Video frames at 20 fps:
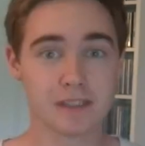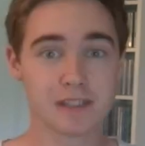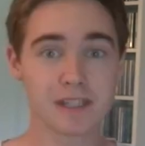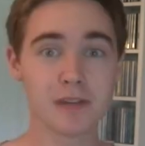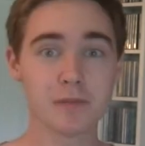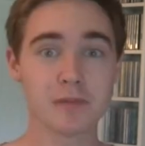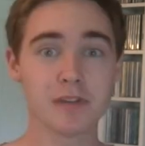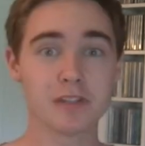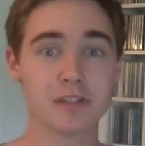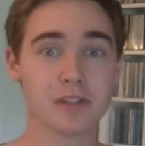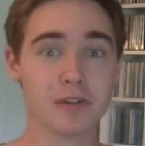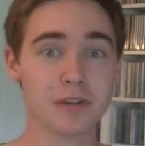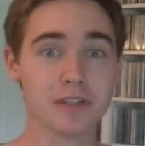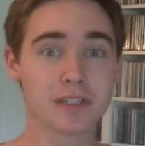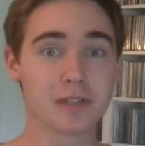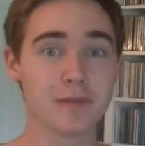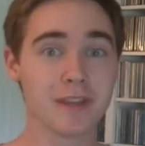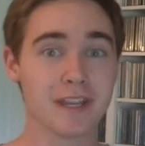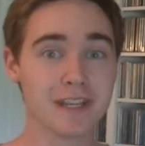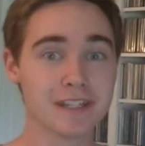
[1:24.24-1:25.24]
You see what you're doing
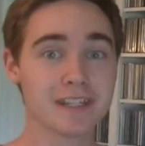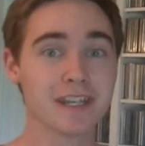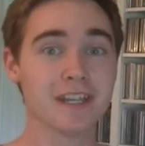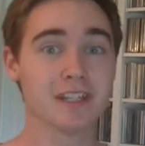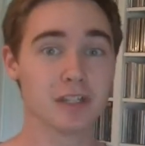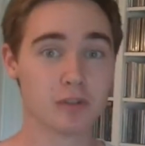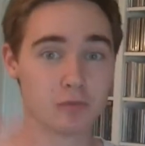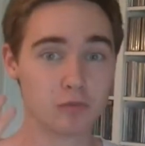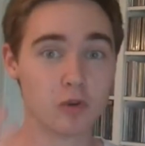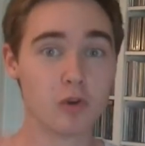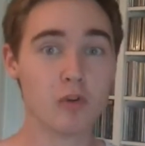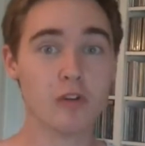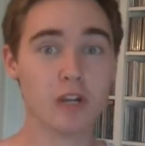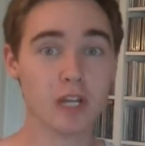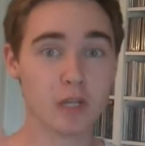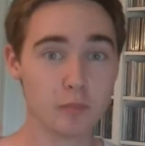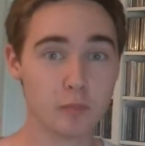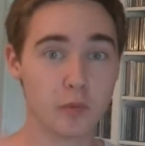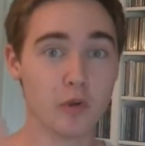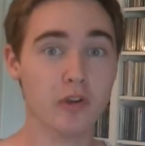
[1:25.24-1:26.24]
to me, internet? You're
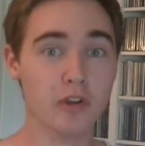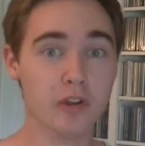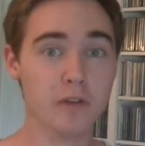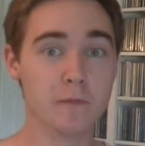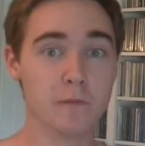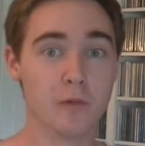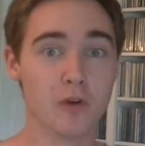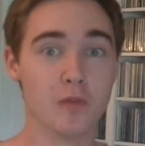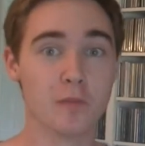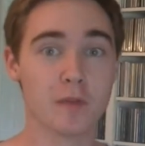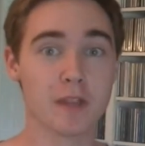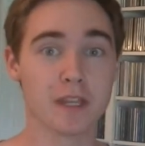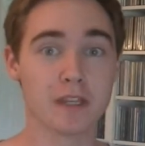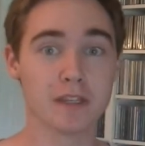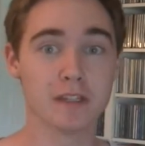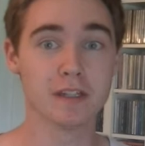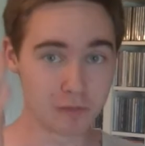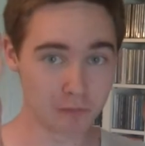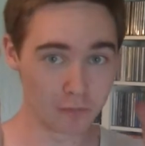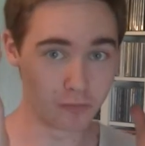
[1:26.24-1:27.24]
ruining booty for me.
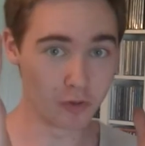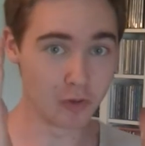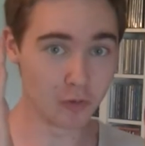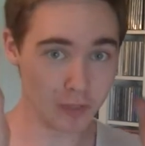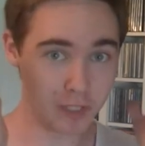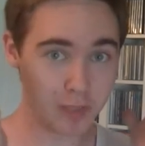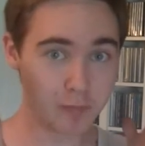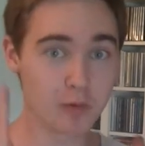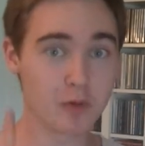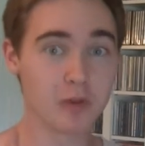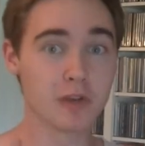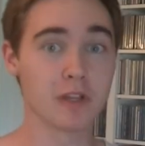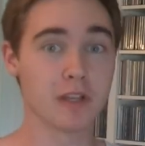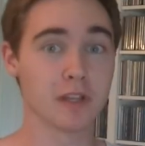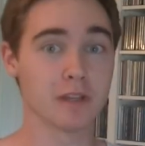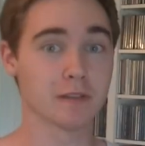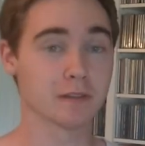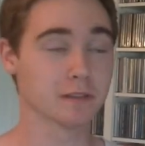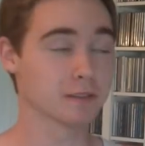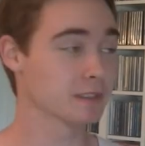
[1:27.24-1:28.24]
Ruining
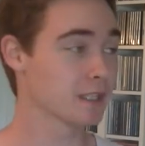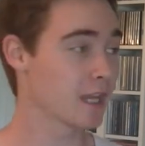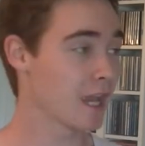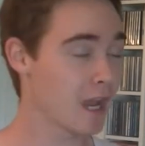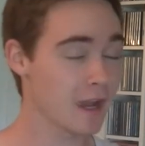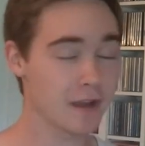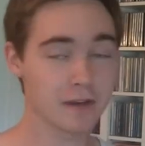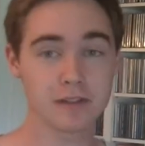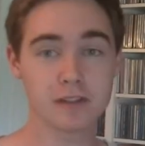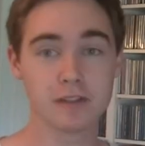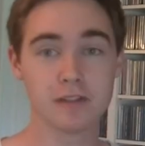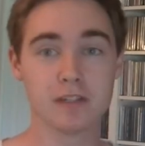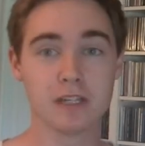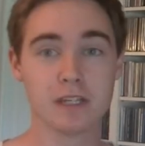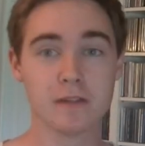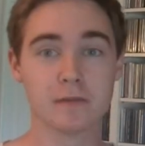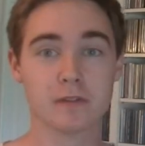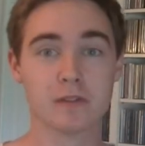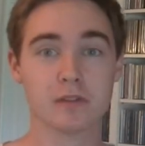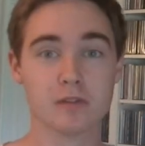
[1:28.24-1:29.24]
booty. How do you
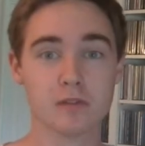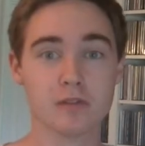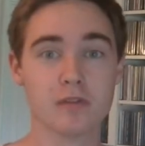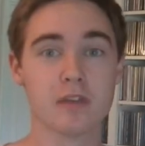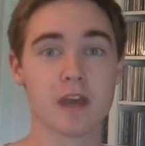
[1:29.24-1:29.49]
even do